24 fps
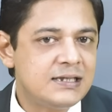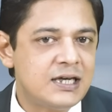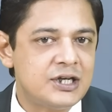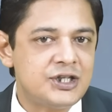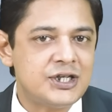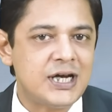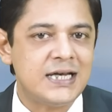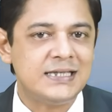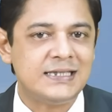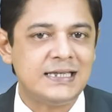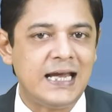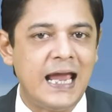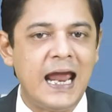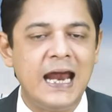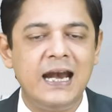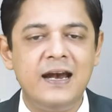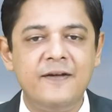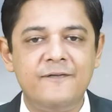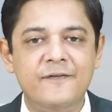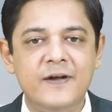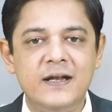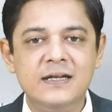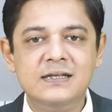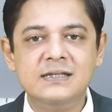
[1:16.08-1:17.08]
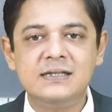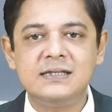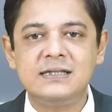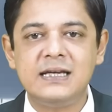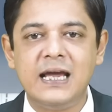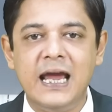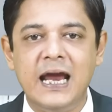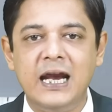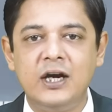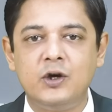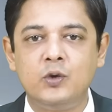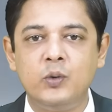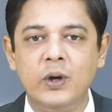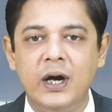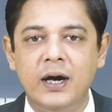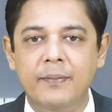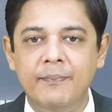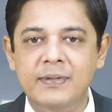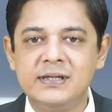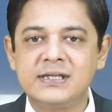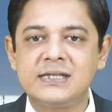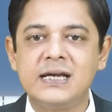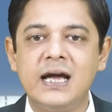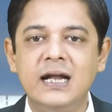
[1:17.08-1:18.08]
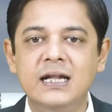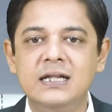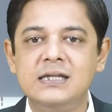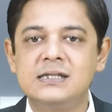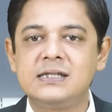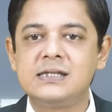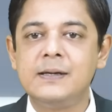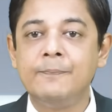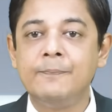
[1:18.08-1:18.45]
such as air defense, air-to-air missiles,